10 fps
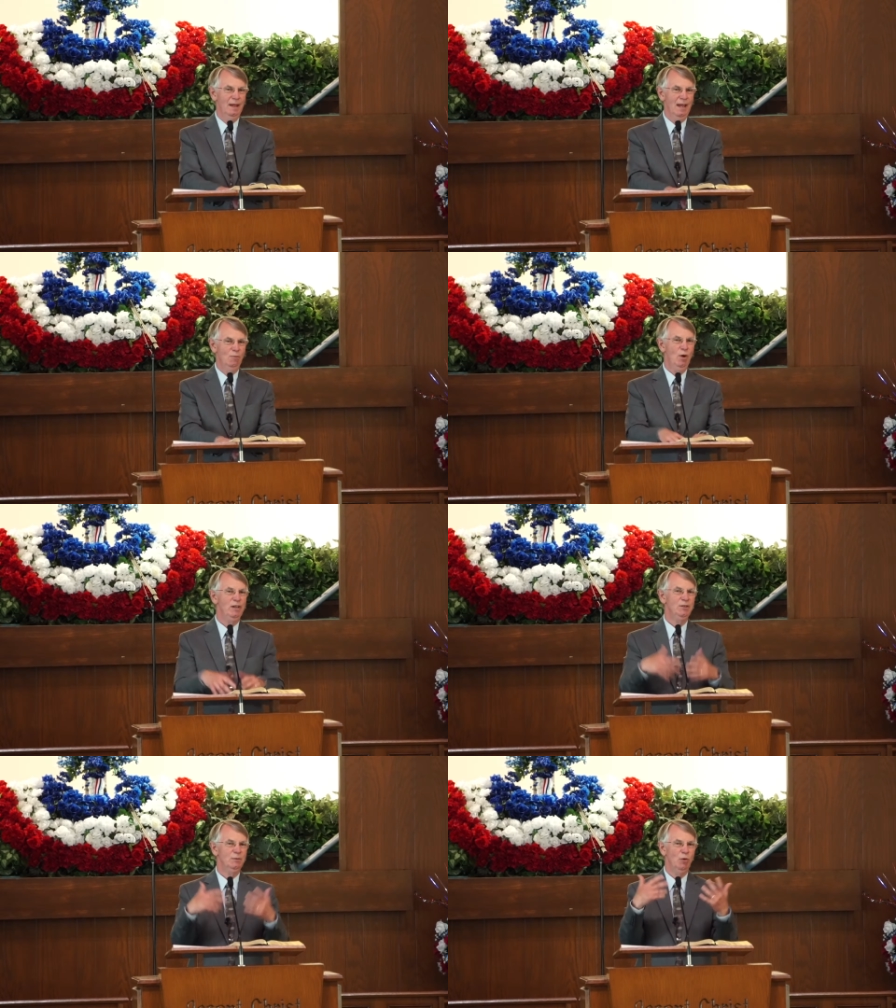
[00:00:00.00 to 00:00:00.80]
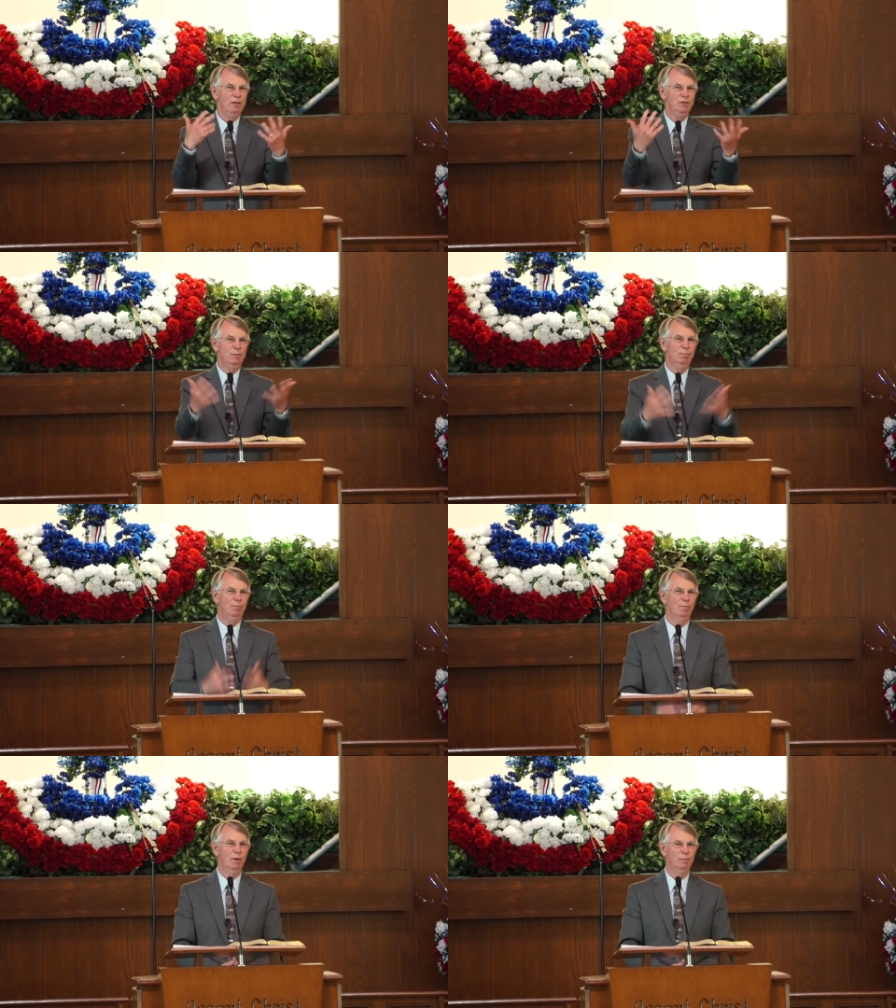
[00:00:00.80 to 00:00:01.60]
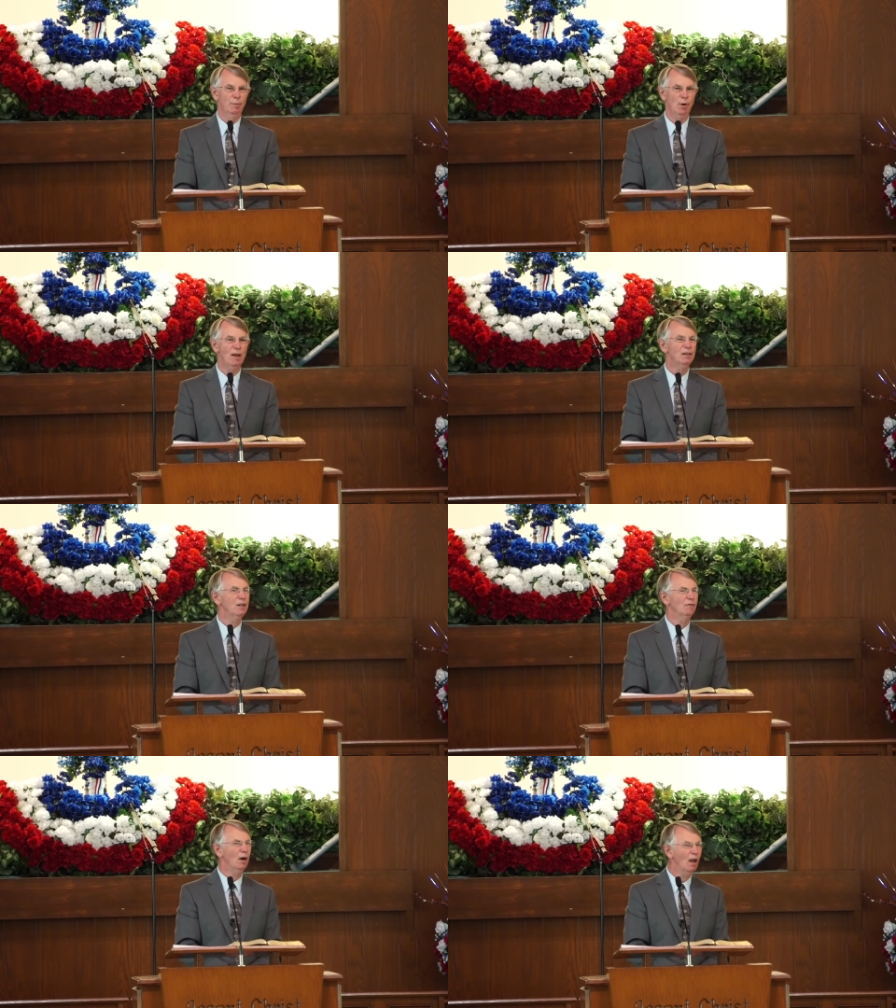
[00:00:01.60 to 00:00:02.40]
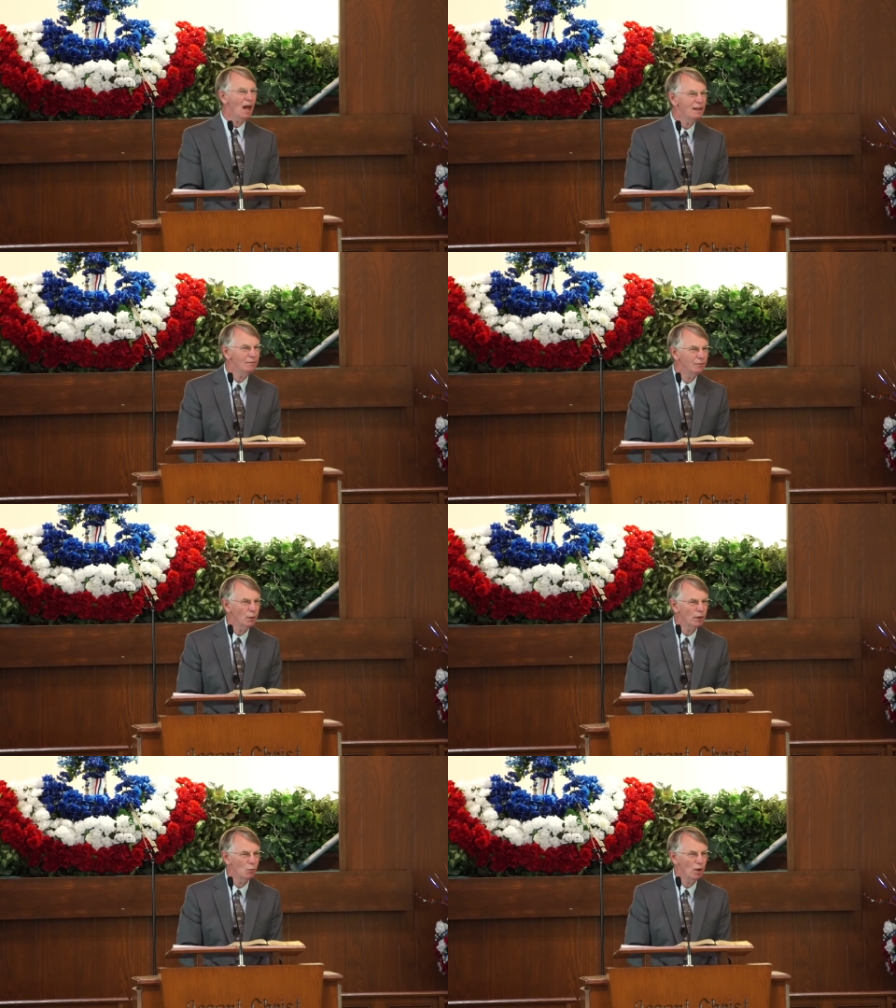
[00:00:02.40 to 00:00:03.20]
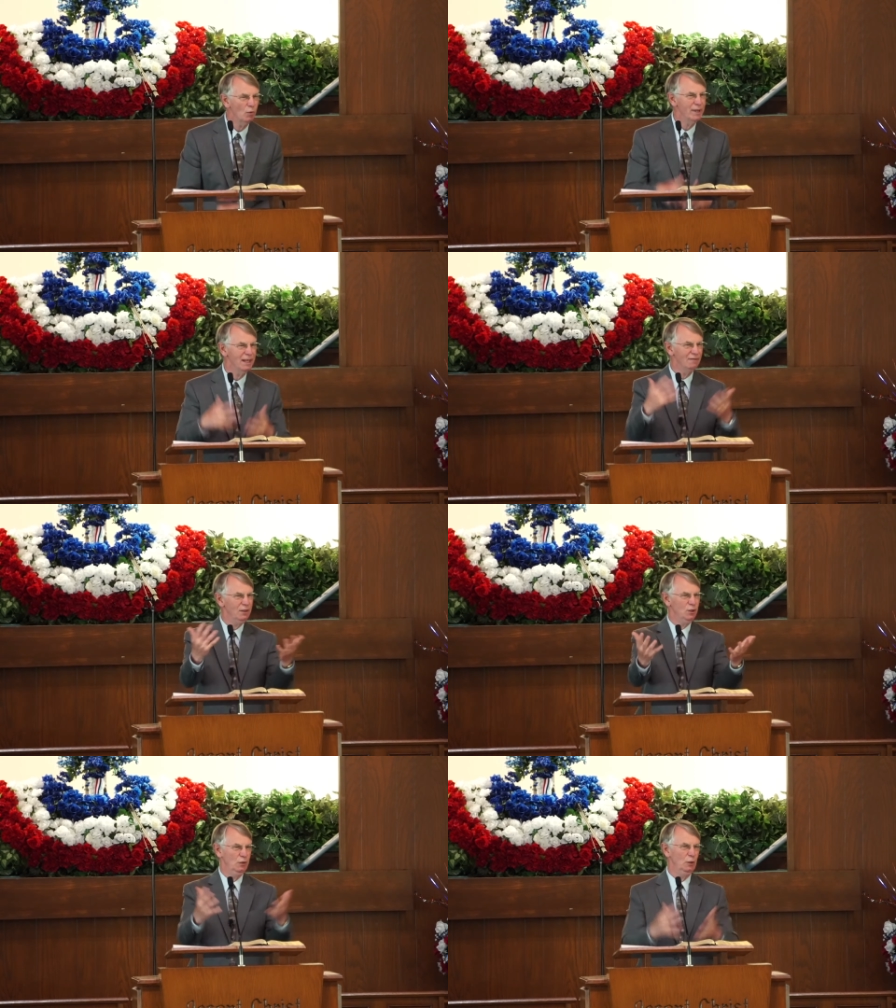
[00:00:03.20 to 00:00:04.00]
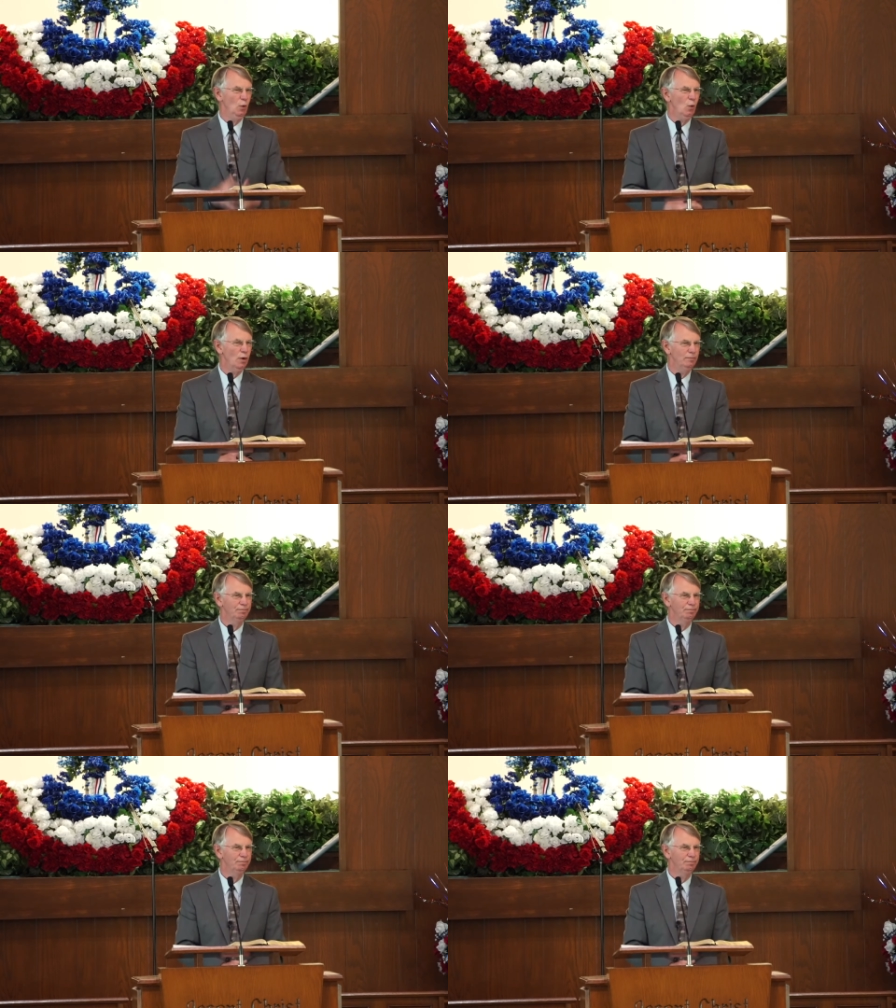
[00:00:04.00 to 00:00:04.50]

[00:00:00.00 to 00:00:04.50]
And what is, what is the product of our life? What, what are we giving to the Lord?